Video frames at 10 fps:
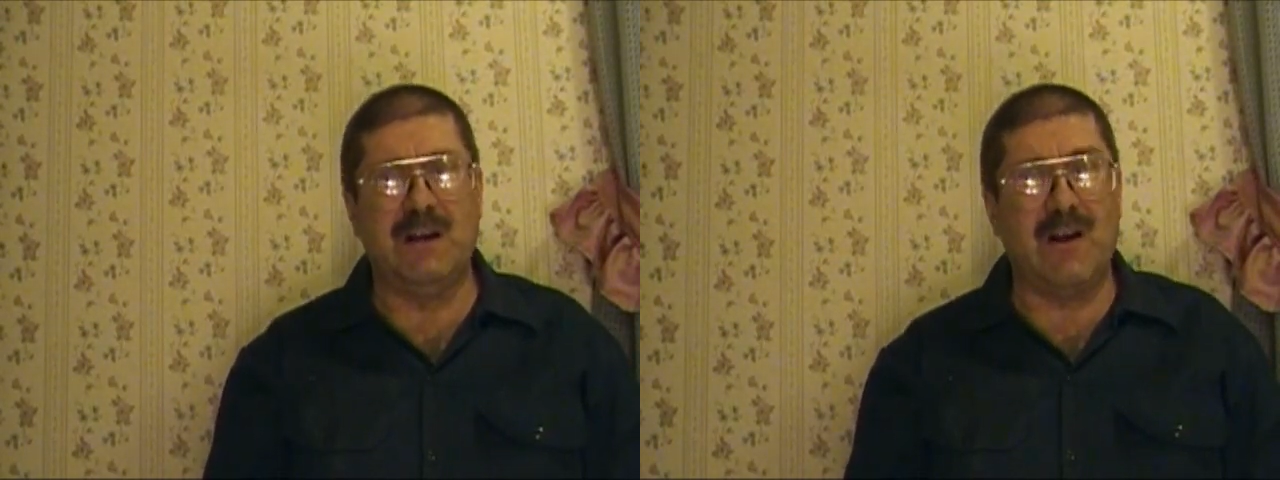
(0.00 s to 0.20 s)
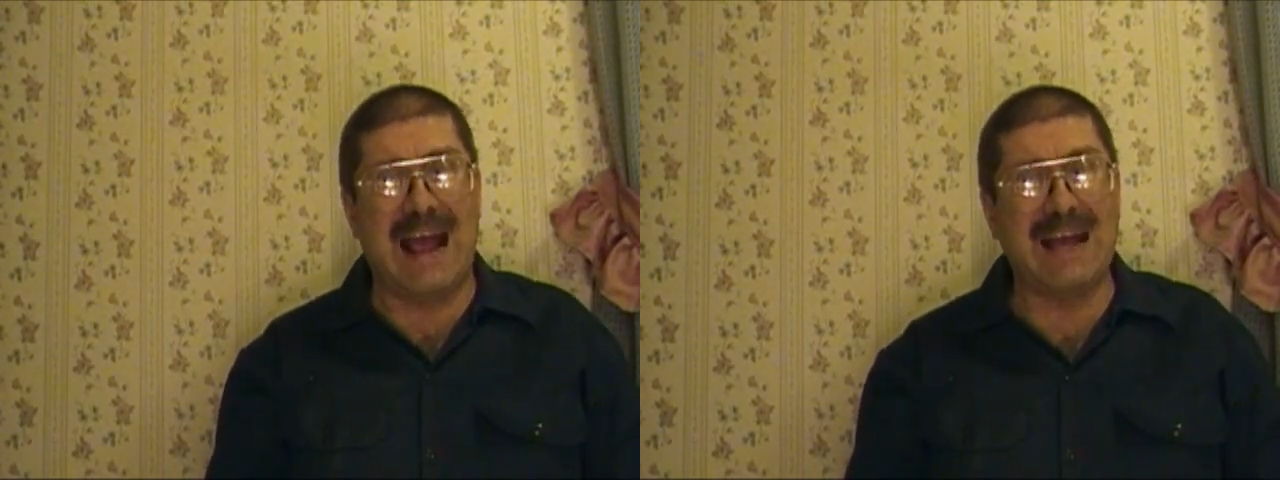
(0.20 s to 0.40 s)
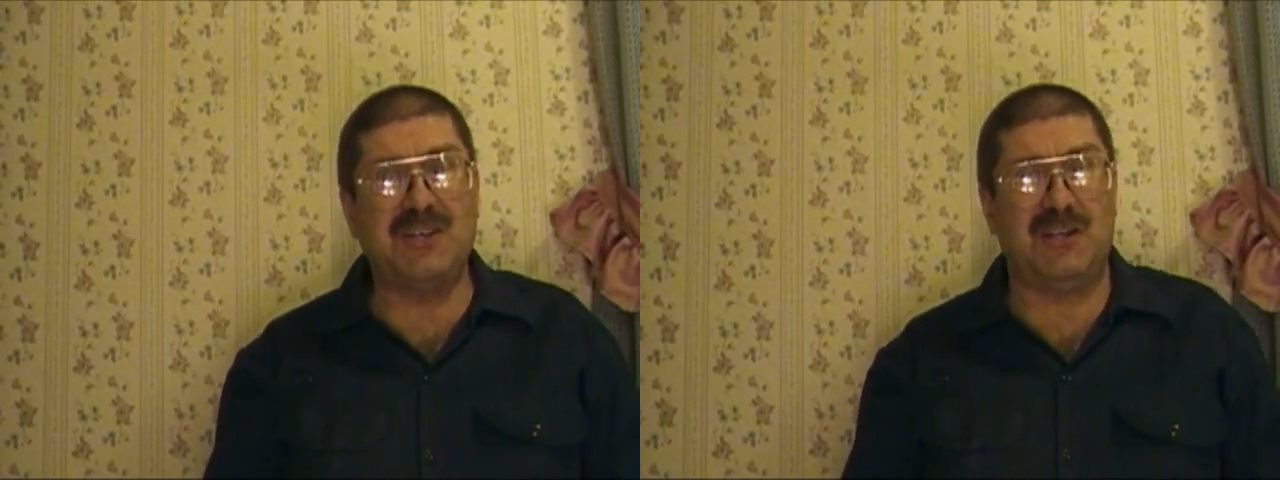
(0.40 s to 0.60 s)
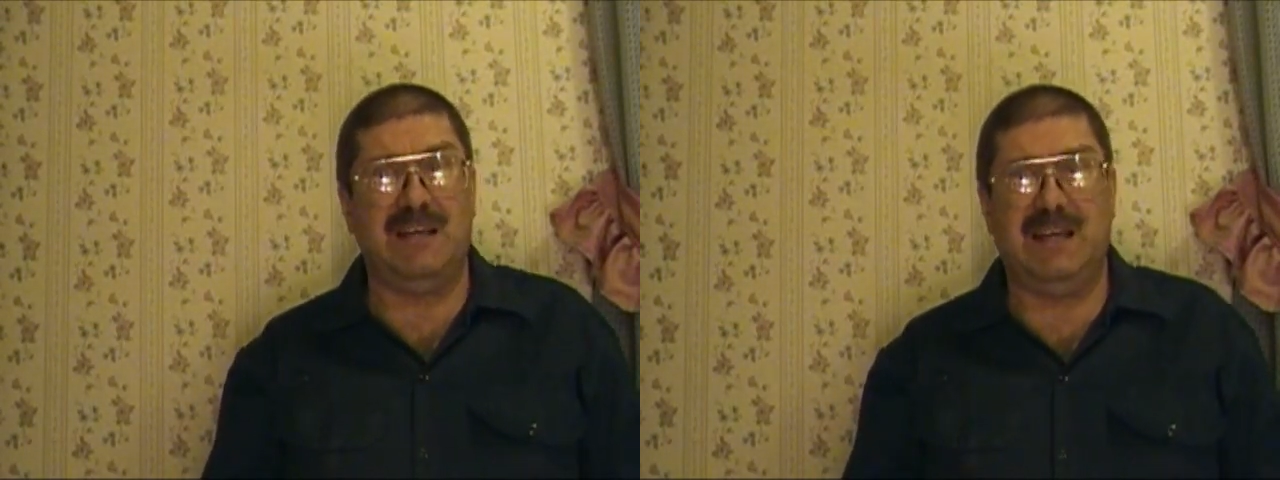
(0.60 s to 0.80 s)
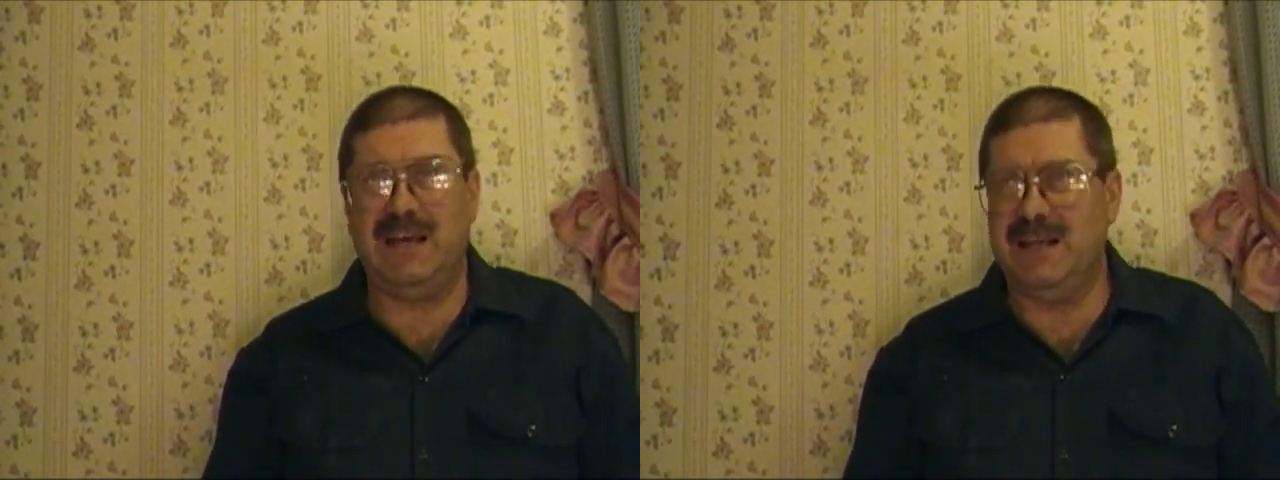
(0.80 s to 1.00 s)
when they're
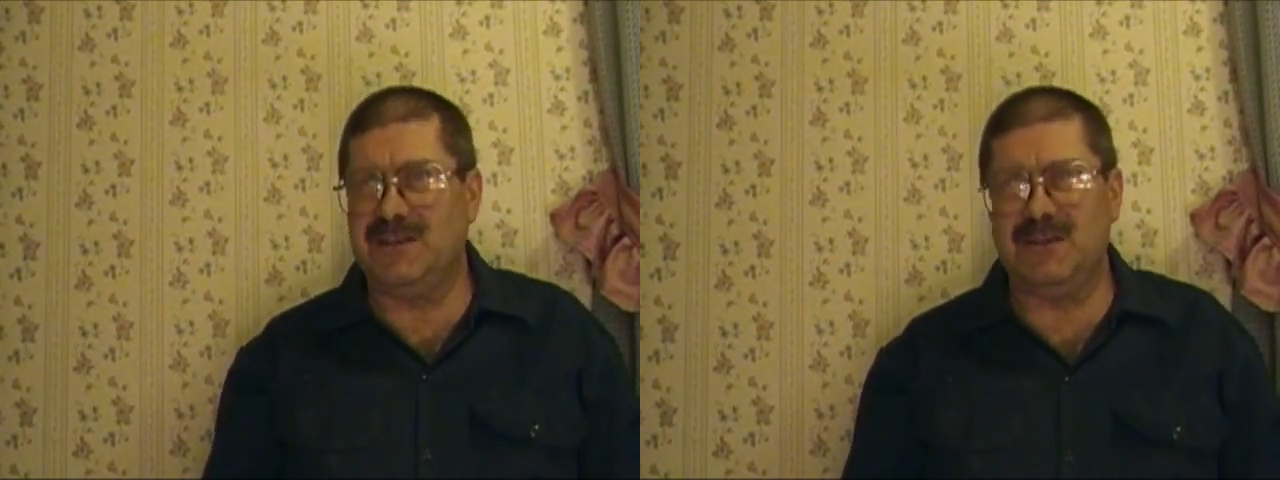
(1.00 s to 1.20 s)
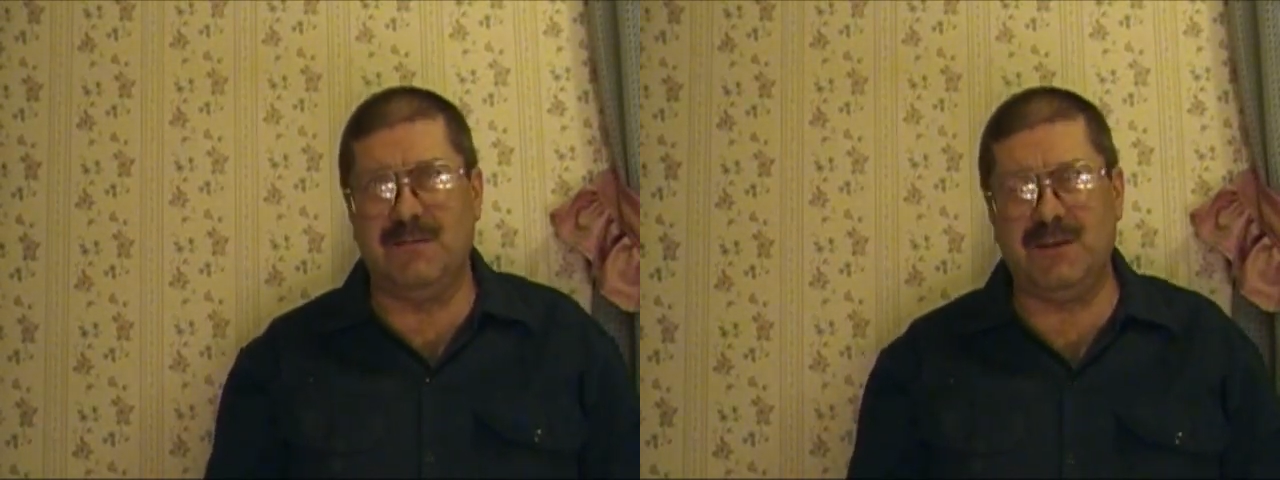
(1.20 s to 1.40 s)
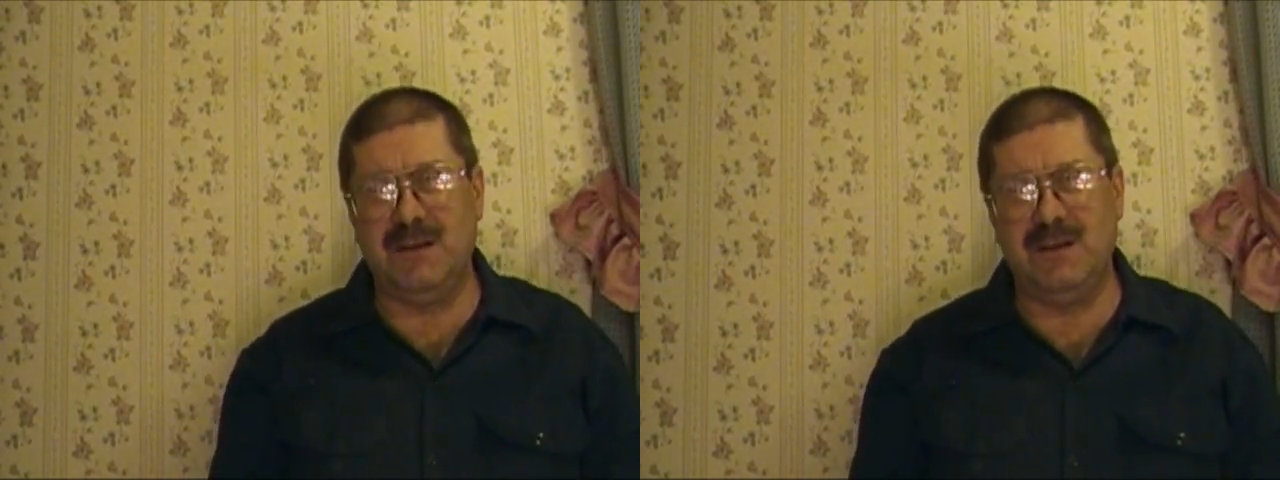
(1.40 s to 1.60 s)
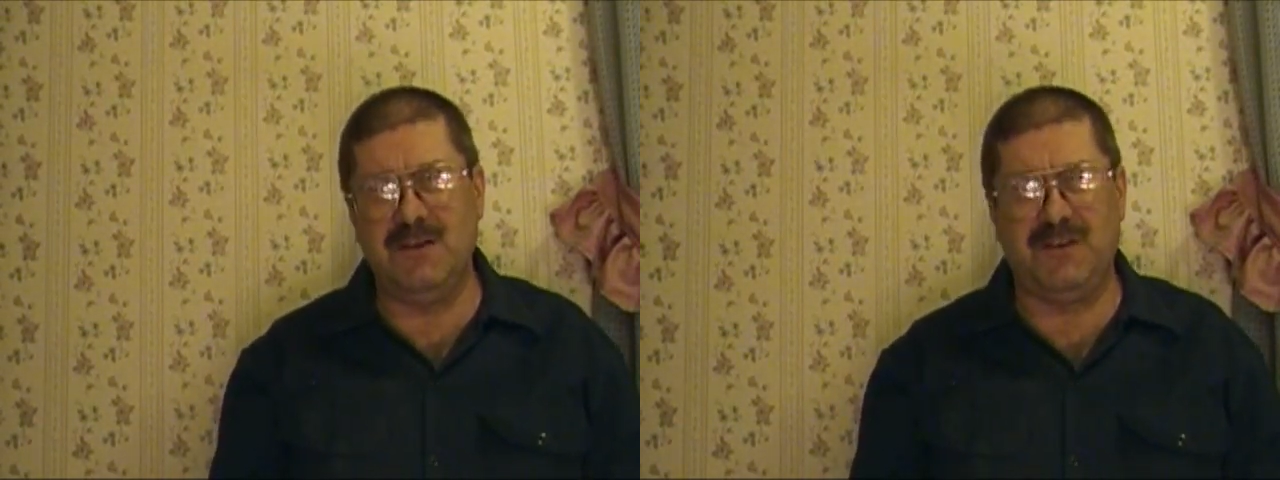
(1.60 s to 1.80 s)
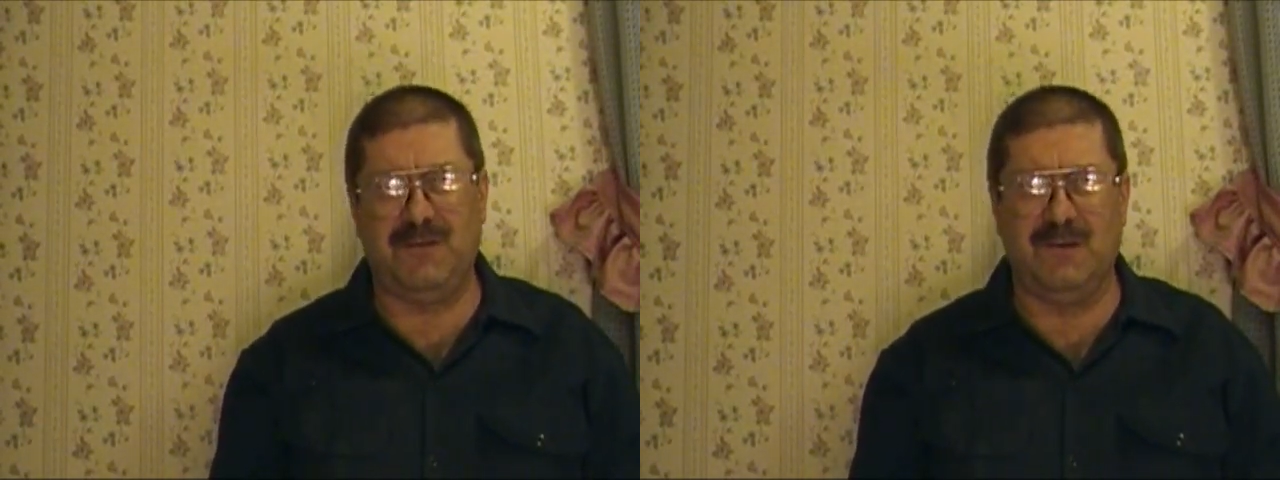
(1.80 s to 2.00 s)
actually getting something
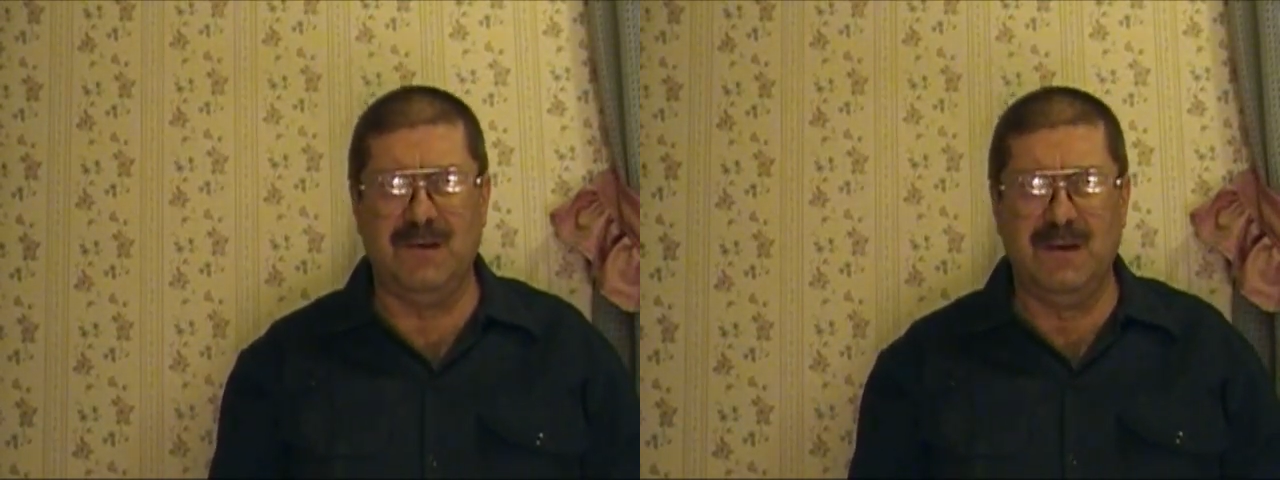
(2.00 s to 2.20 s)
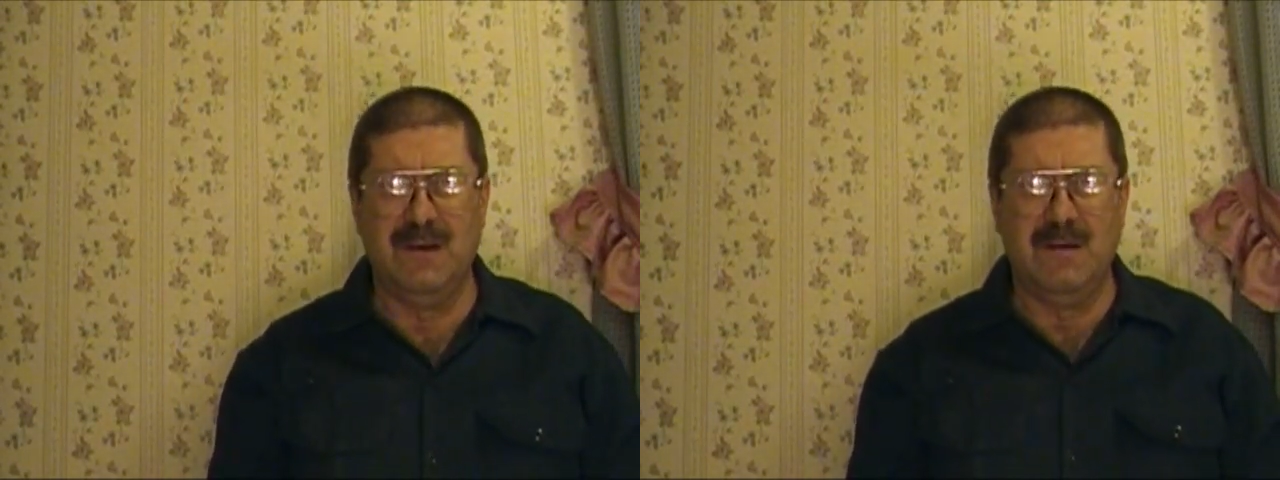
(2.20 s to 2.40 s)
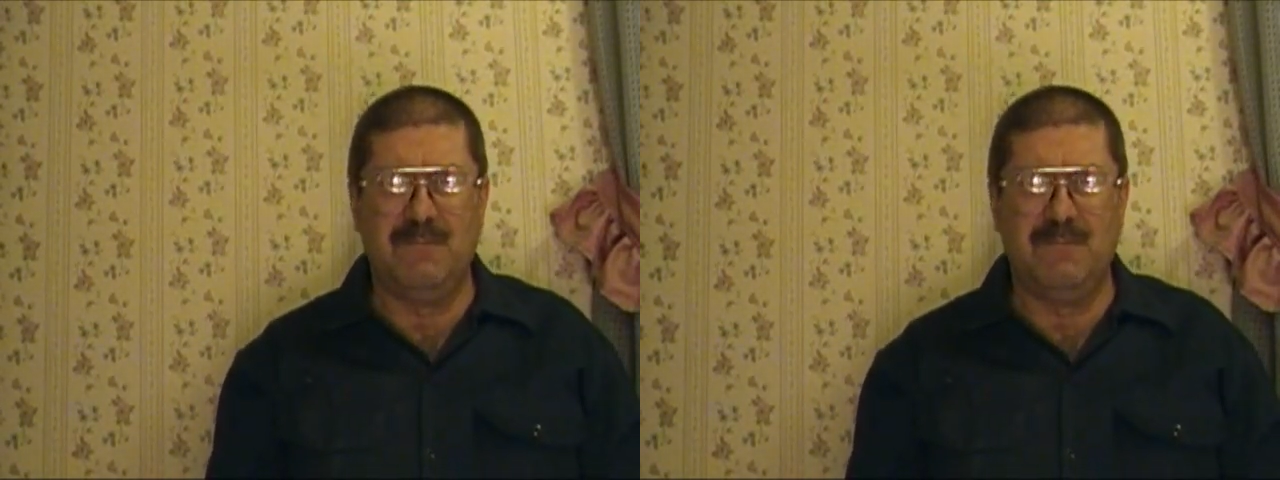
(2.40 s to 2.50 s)
useful.